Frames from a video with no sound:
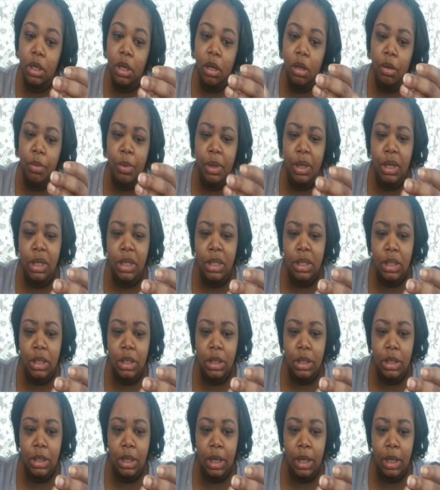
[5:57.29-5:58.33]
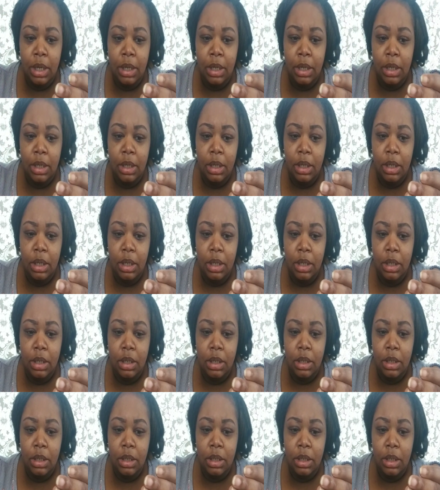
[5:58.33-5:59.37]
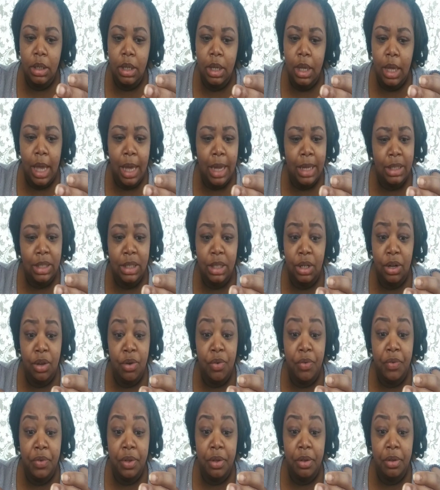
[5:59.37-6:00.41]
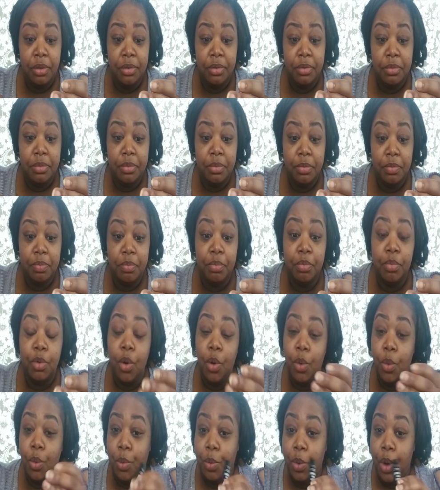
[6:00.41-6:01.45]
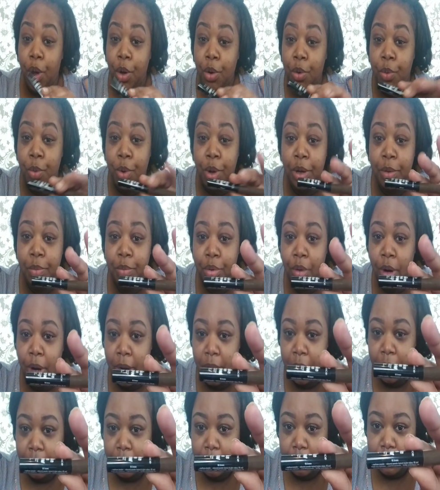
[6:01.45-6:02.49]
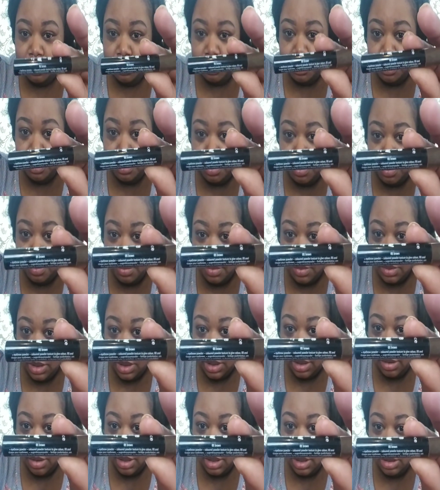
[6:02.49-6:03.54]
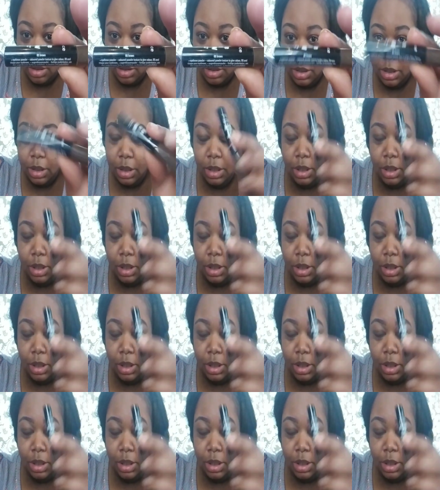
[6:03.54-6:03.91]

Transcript: What is the shade? Casanova. Oh, one brown. There it is.